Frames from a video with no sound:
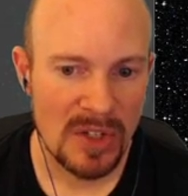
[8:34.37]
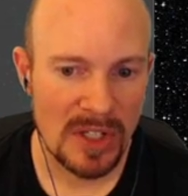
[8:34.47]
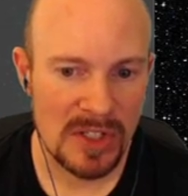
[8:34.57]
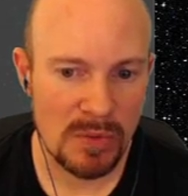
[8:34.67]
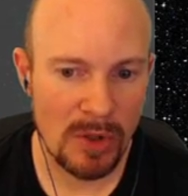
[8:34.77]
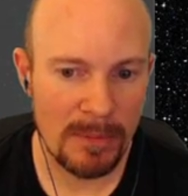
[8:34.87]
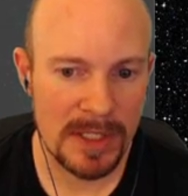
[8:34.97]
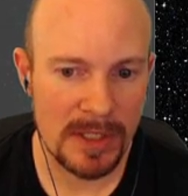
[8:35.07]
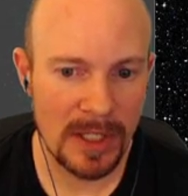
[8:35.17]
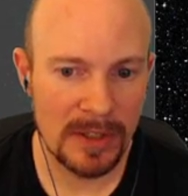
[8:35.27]
The swarm
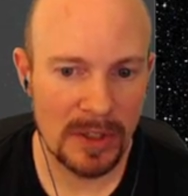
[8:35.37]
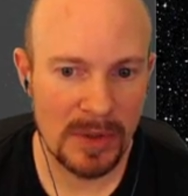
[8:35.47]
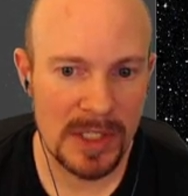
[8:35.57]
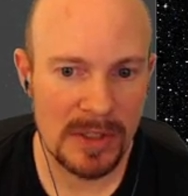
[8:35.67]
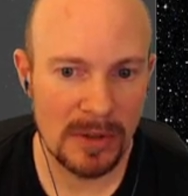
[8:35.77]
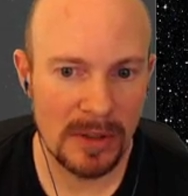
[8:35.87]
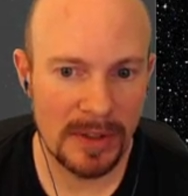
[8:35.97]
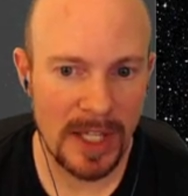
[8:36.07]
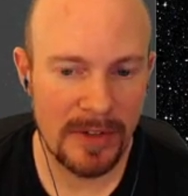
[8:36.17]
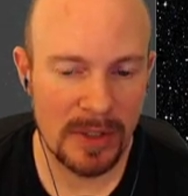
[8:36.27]
missile and the
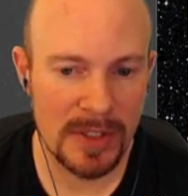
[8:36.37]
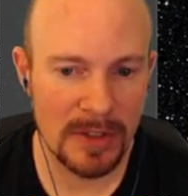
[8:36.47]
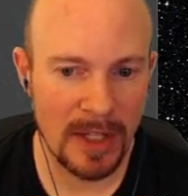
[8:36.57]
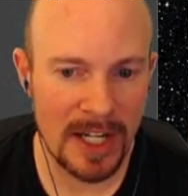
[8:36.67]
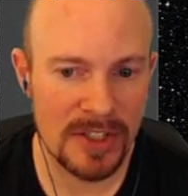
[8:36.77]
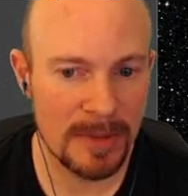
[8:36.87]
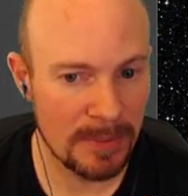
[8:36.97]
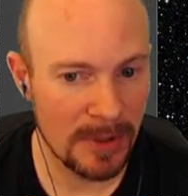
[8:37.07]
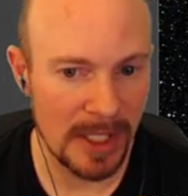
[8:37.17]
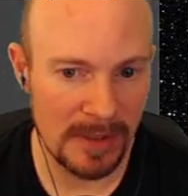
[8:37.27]
crystal, the heavy crystal, are actually
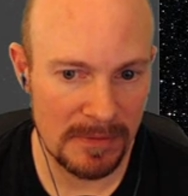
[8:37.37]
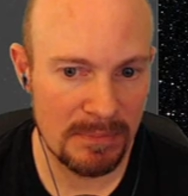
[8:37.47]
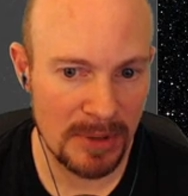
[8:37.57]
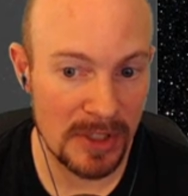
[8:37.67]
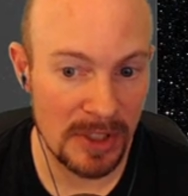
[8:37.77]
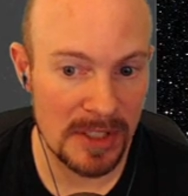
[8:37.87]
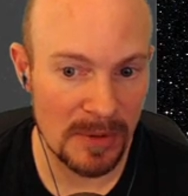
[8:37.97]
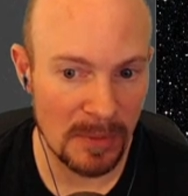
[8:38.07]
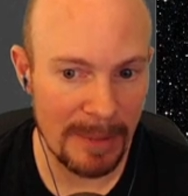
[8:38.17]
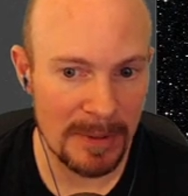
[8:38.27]
pretty pretty
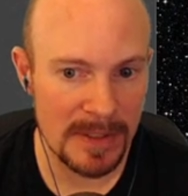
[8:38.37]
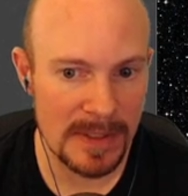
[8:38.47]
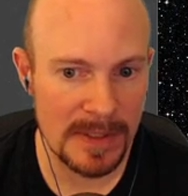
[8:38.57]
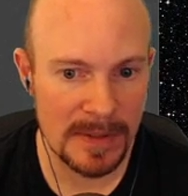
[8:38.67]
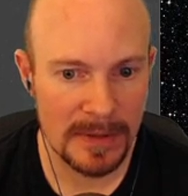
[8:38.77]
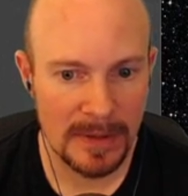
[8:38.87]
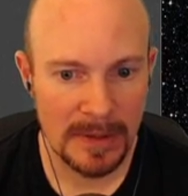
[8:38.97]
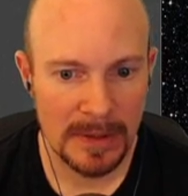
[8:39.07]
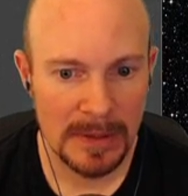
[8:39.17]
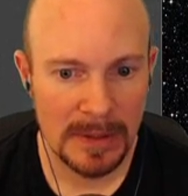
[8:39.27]
decent weapons
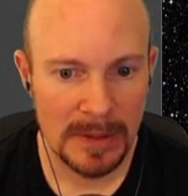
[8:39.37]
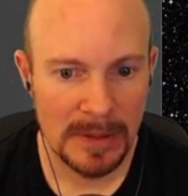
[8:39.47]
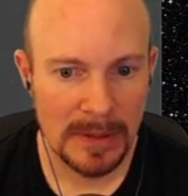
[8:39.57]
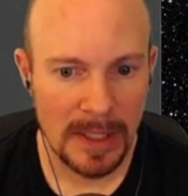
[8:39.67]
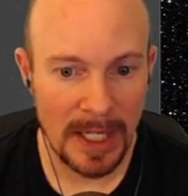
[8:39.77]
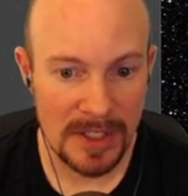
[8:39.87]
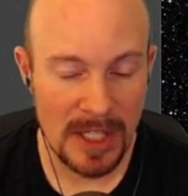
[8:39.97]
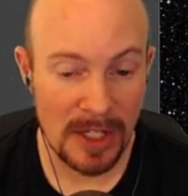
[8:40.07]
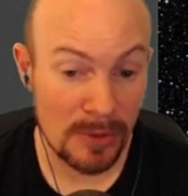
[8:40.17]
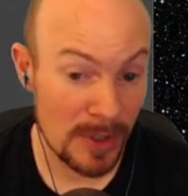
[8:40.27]
and it's
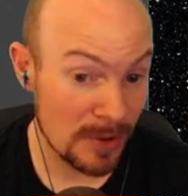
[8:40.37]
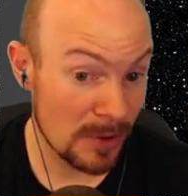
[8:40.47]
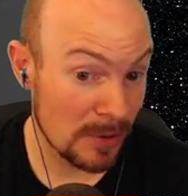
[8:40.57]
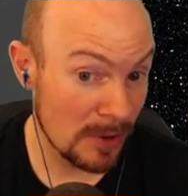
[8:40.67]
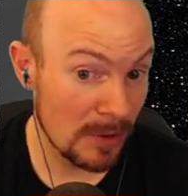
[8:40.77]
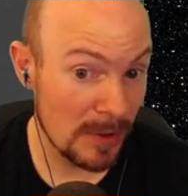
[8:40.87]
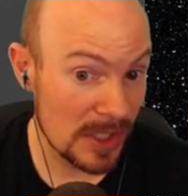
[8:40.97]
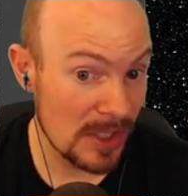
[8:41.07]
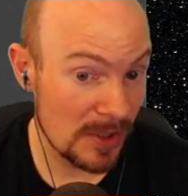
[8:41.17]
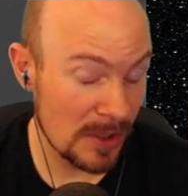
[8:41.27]
got a crystal crew
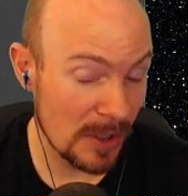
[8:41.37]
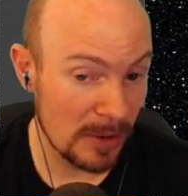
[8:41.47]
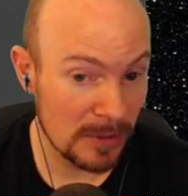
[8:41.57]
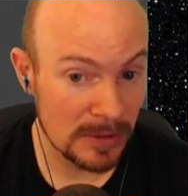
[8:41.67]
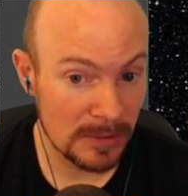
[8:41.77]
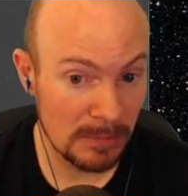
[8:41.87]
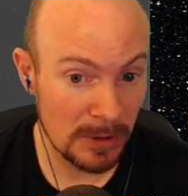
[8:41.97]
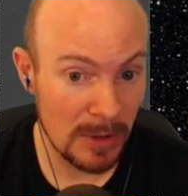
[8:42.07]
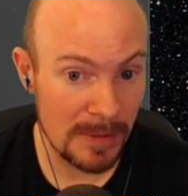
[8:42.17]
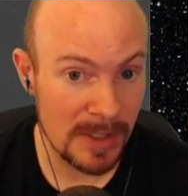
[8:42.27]
which is you know
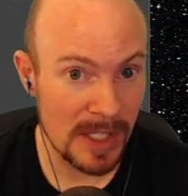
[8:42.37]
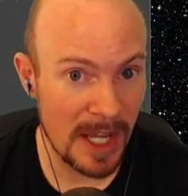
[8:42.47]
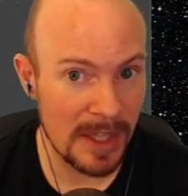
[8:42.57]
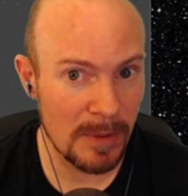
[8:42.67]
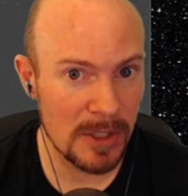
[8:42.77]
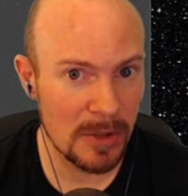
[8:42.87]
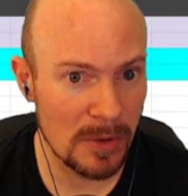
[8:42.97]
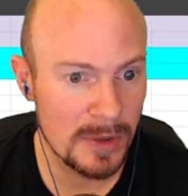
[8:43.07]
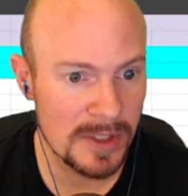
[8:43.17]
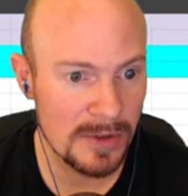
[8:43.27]
blue options i think we
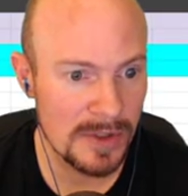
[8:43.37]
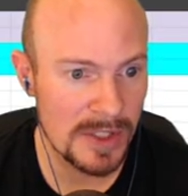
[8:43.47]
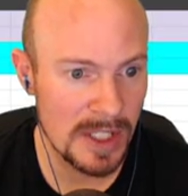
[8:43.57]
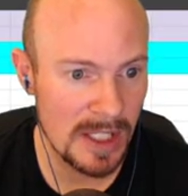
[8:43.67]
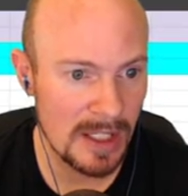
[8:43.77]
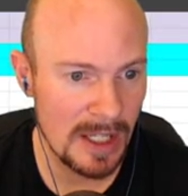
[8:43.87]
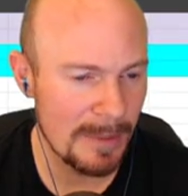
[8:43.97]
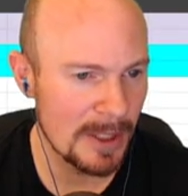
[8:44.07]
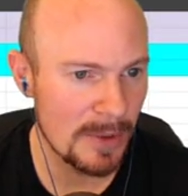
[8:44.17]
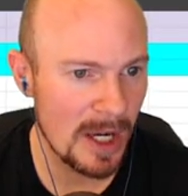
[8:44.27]
crystal c
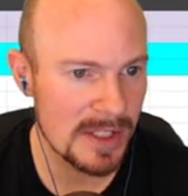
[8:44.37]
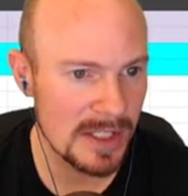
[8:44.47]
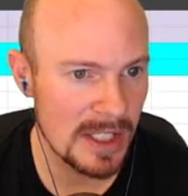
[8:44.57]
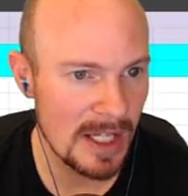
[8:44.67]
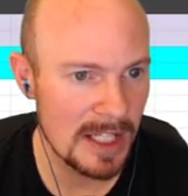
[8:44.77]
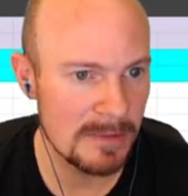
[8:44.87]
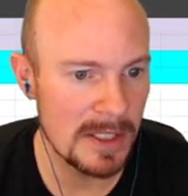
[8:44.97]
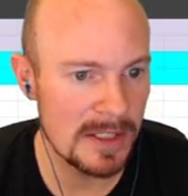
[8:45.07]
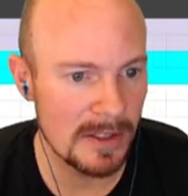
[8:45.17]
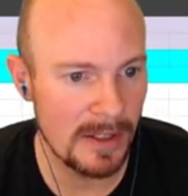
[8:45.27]
i mean rock c as
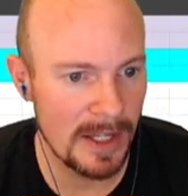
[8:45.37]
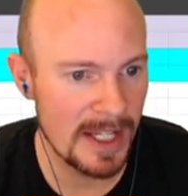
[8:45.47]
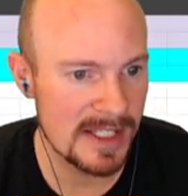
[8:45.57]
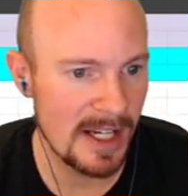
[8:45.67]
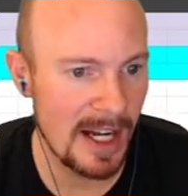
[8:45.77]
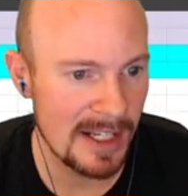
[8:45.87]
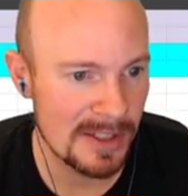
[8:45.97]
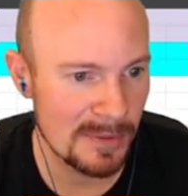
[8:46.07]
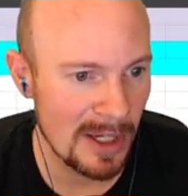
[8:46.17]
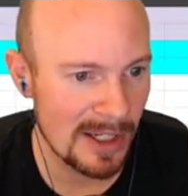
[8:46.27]
b tier and that's the
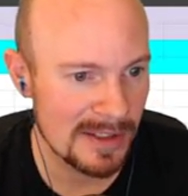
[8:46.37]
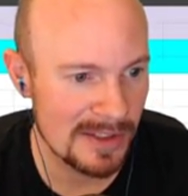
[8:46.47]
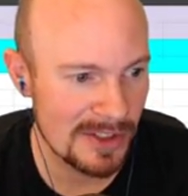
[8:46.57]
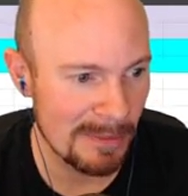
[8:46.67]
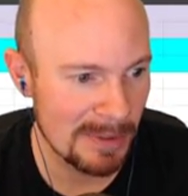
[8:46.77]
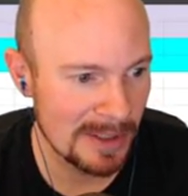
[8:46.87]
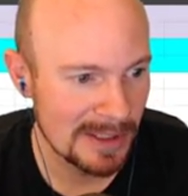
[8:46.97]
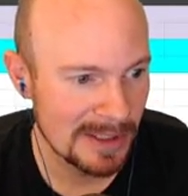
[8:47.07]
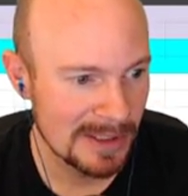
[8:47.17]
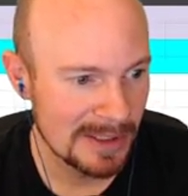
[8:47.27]
highest rock ship
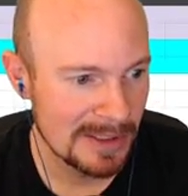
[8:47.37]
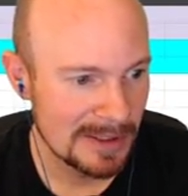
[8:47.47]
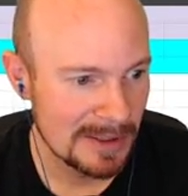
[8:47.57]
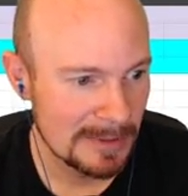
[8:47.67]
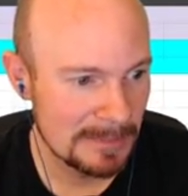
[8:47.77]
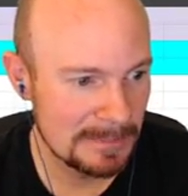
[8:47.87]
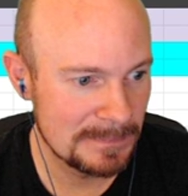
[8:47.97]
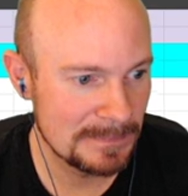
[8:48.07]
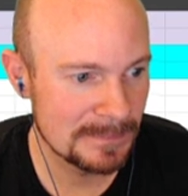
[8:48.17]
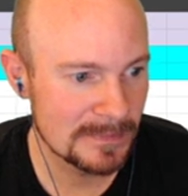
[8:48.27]

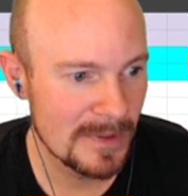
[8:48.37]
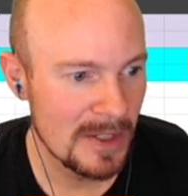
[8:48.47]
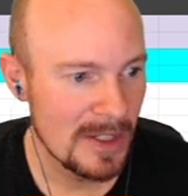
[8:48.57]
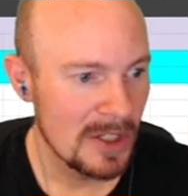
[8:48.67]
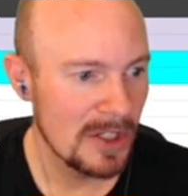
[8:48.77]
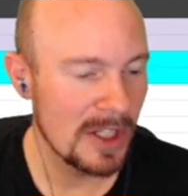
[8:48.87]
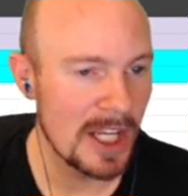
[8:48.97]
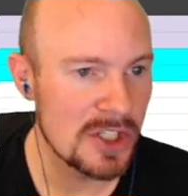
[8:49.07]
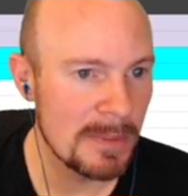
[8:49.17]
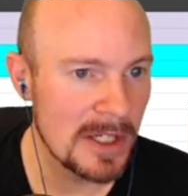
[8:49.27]
you think
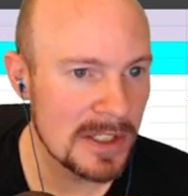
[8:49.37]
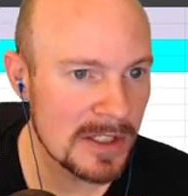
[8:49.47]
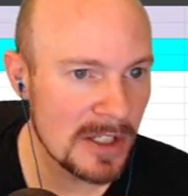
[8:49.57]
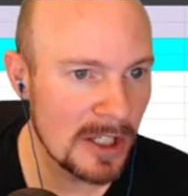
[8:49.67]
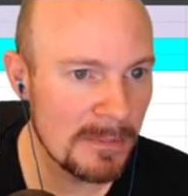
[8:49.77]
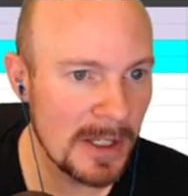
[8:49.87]
ngb is a solid